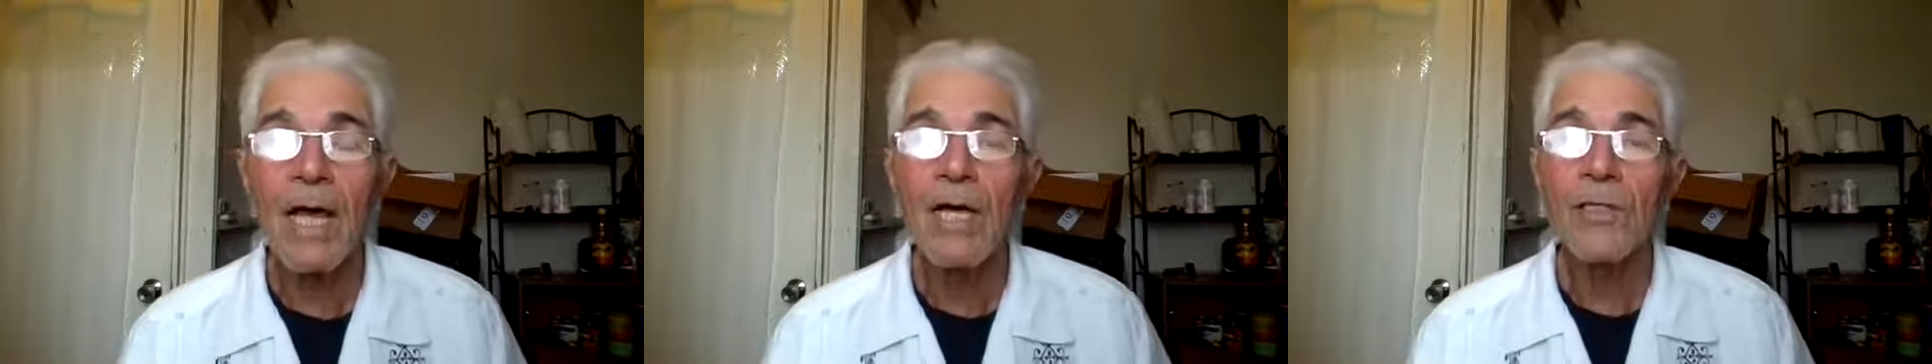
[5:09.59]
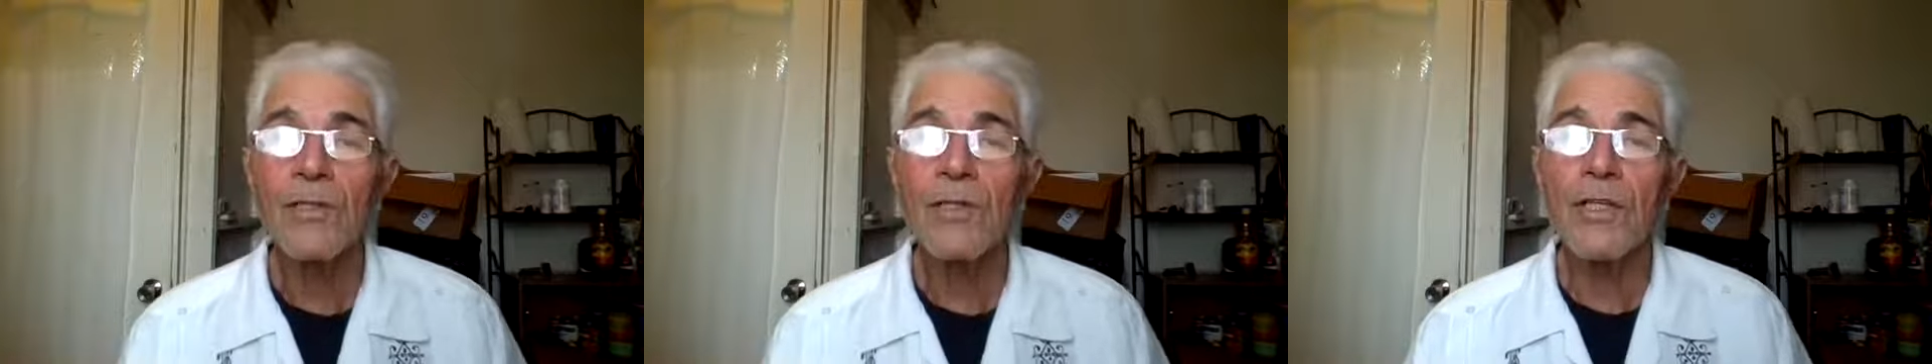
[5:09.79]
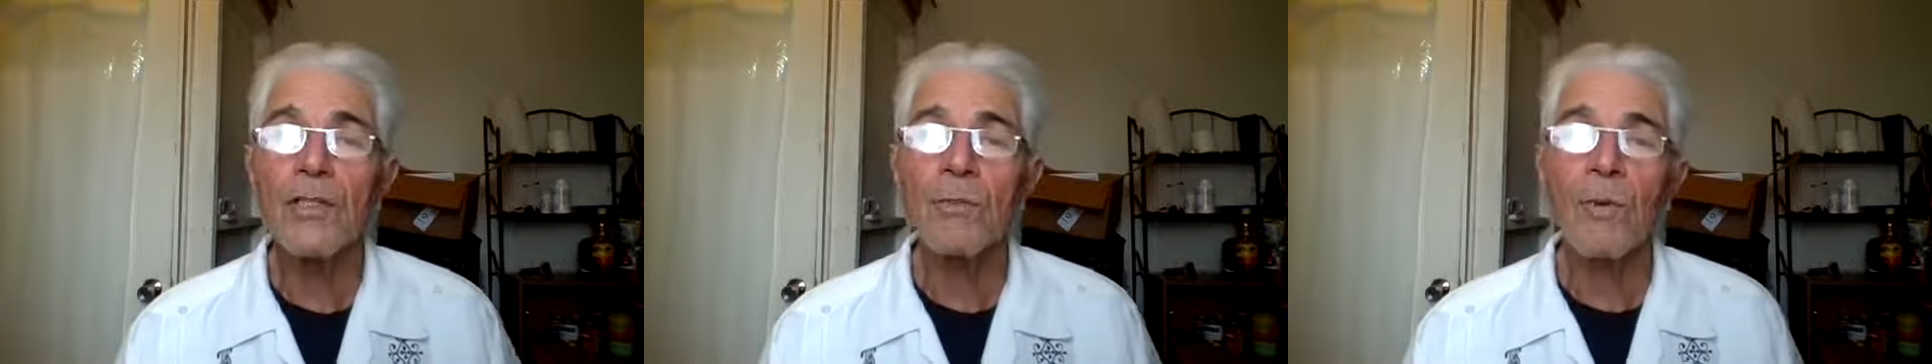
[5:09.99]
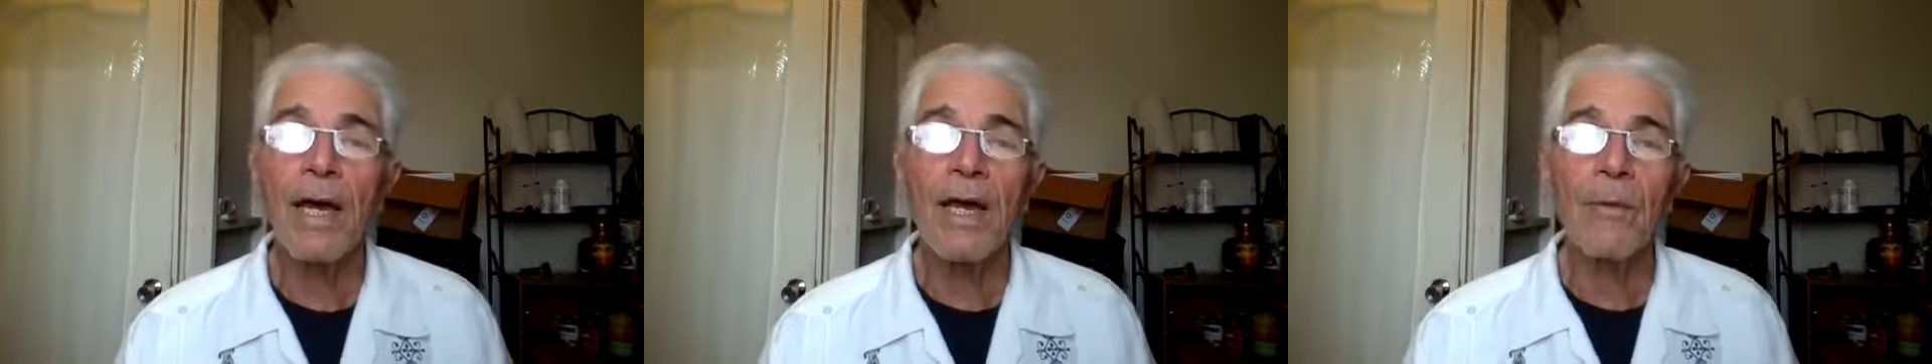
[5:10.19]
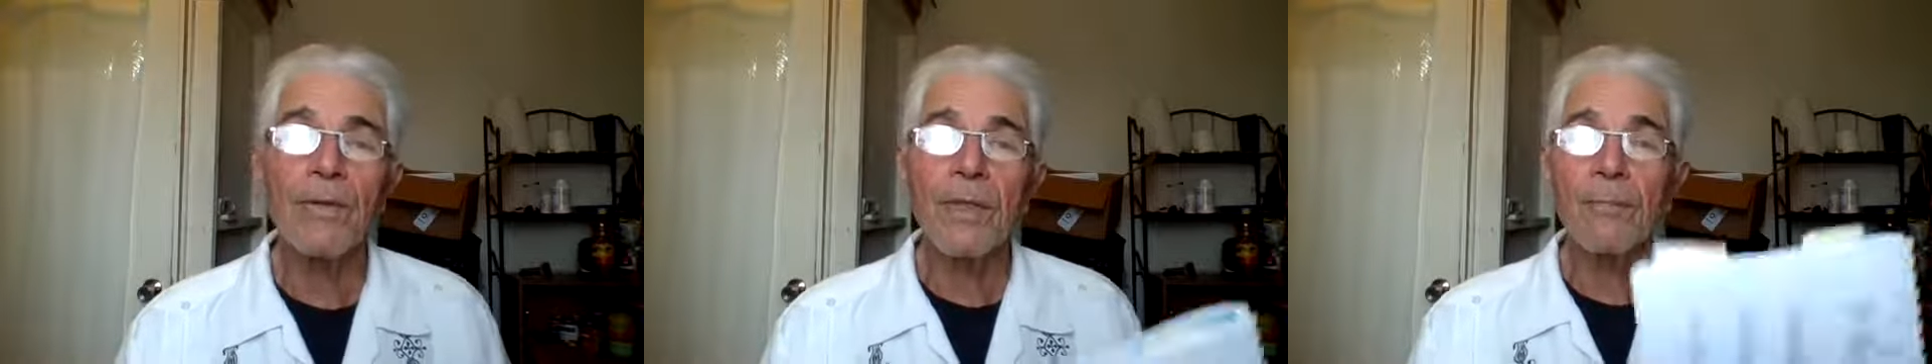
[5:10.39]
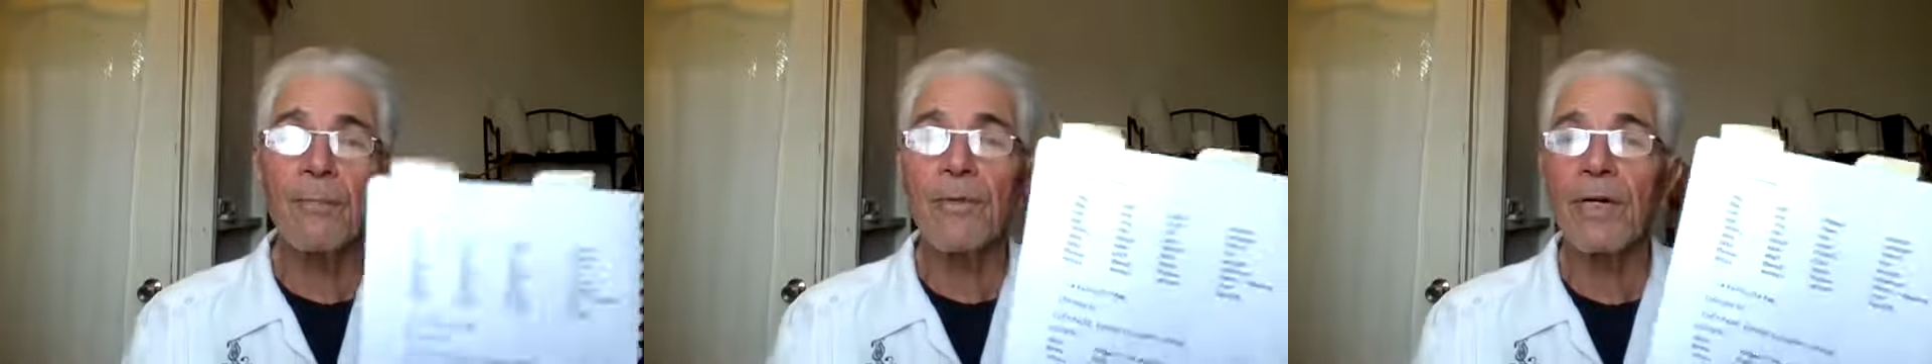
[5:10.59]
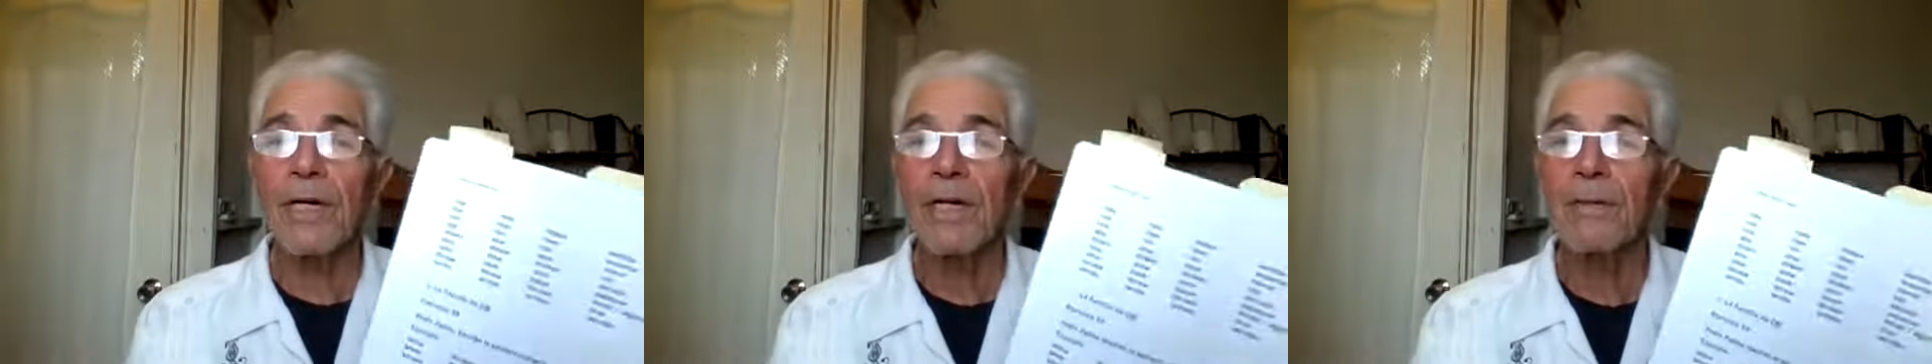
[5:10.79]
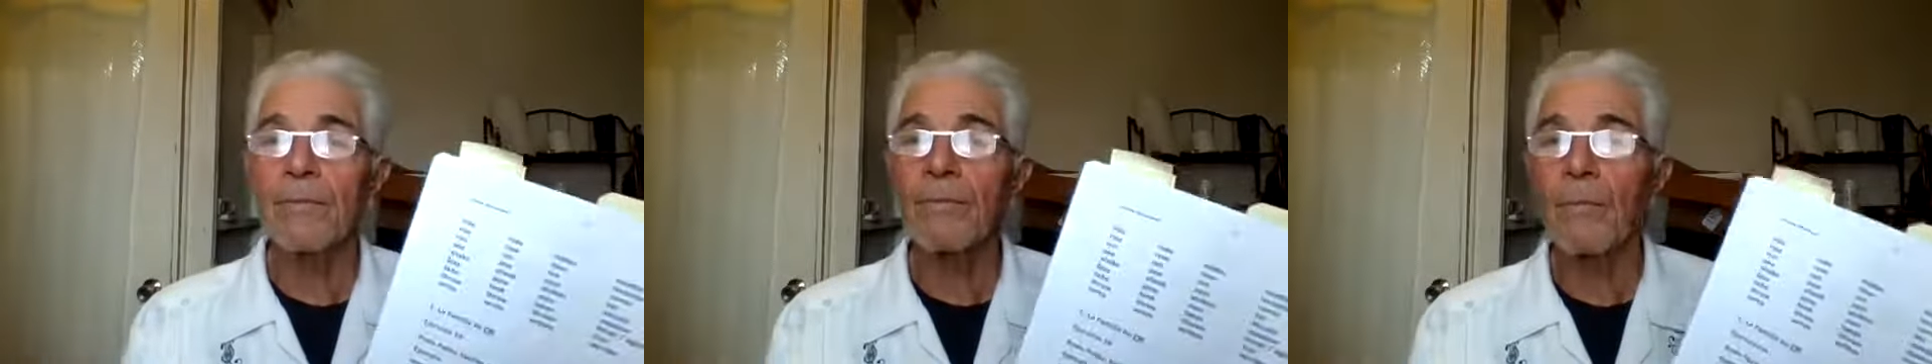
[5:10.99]
So this way, with the
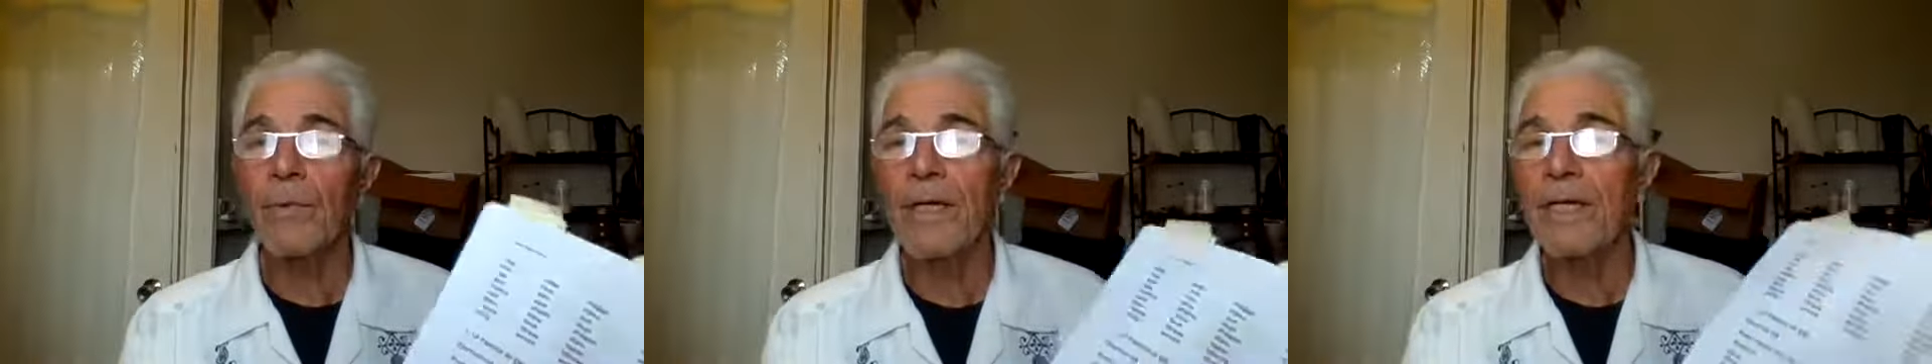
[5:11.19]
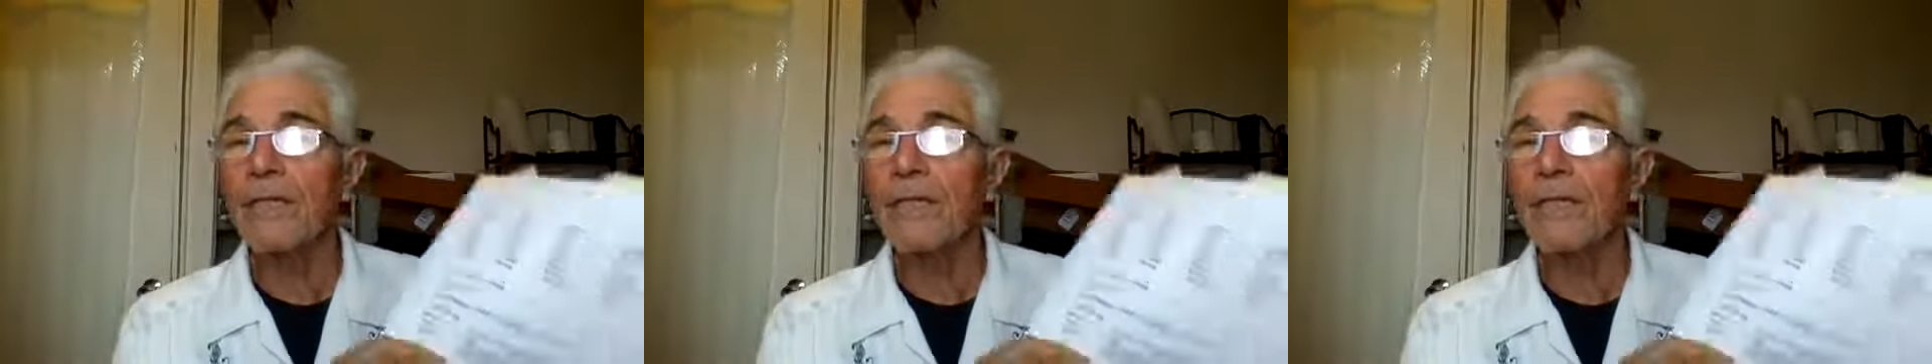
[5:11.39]
book, we